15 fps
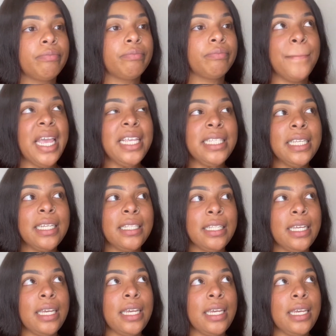
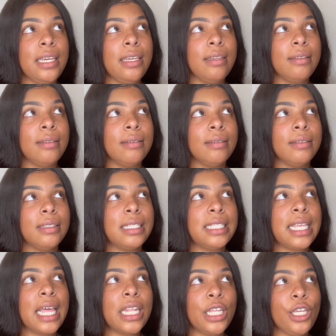basically
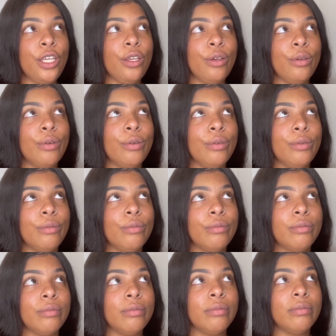telling you
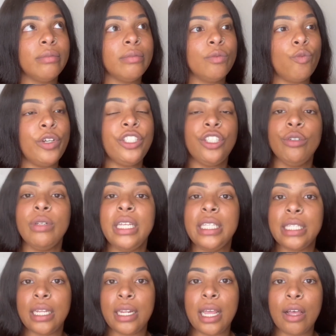what you need
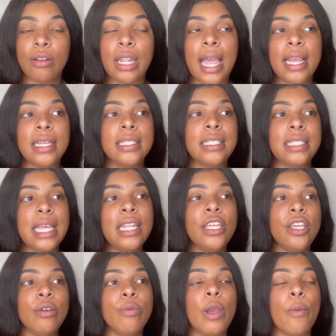to know, like telling
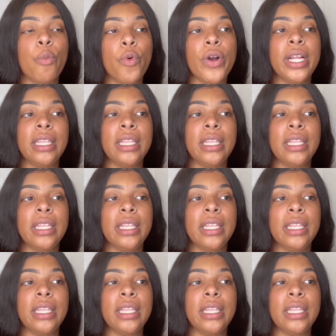you important